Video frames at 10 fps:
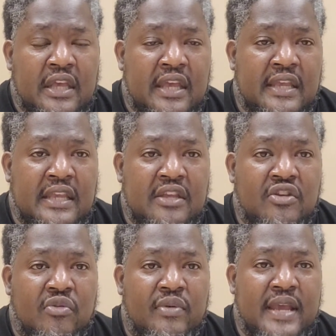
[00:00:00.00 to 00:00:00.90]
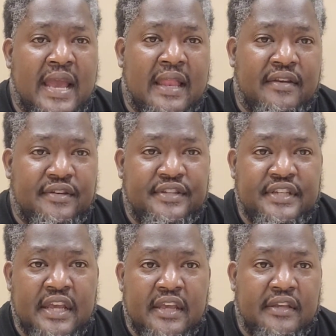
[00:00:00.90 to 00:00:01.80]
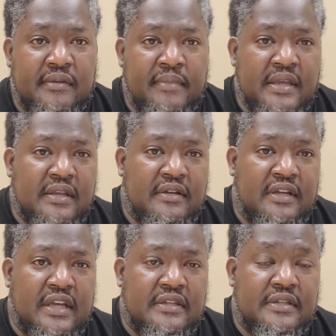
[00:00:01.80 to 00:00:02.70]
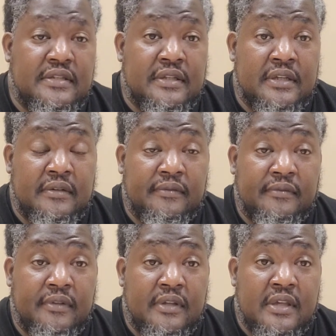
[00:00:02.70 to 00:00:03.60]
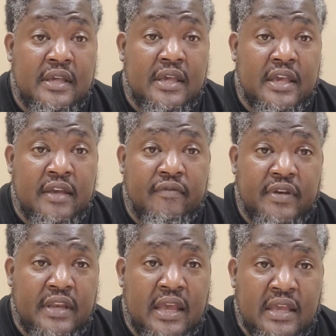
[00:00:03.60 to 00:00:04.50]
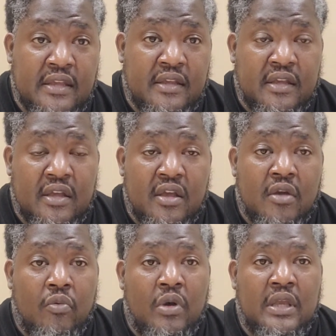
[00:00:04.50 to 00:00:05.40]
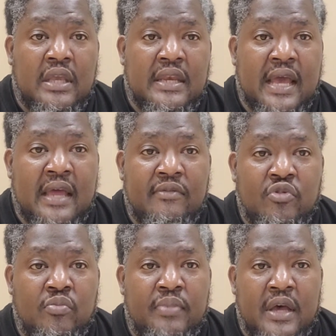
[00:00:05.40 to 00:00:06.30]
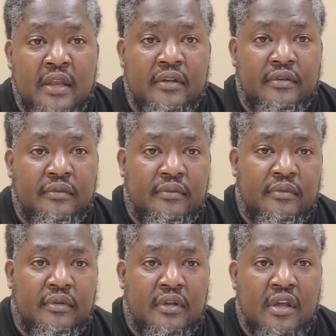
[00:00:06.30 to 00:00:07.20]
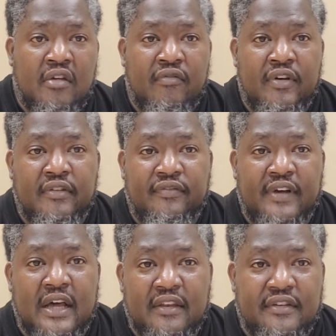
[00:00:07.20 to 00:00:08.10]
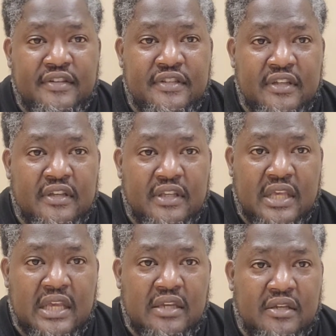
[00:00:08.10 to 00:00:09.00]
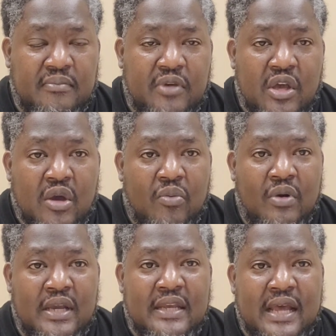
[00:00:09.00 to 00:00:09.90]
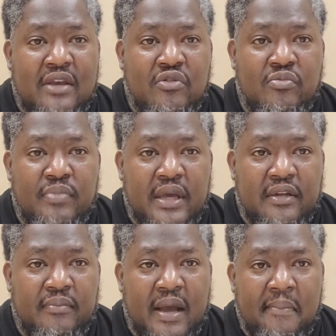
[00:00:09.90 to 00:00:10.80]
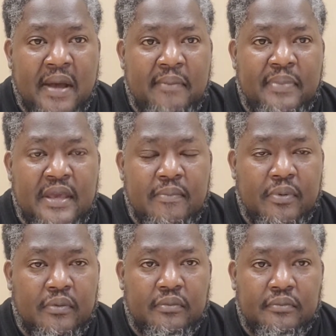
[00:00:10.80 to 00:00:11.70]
and give you a reality check. Make you look at yourself every day. What can I do better for the Father and the Son kingdom? What can I do better by my people?